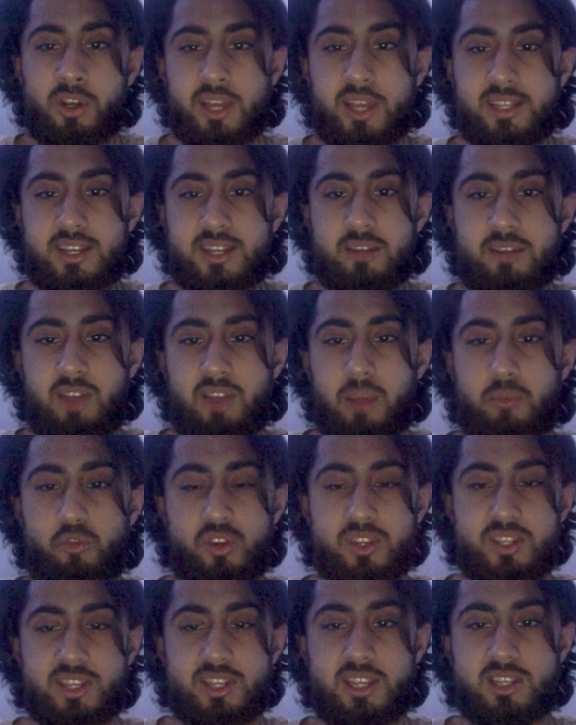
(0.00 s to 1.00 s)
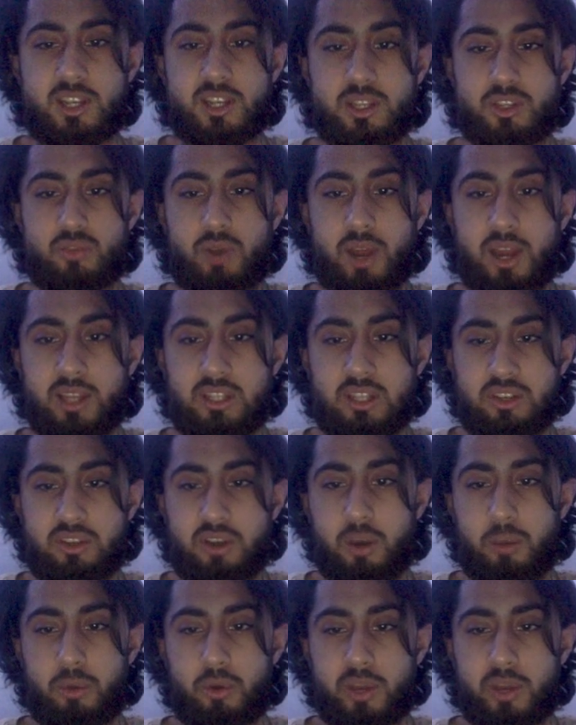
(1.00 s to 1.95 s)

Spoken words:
it's developed resistance right at the top.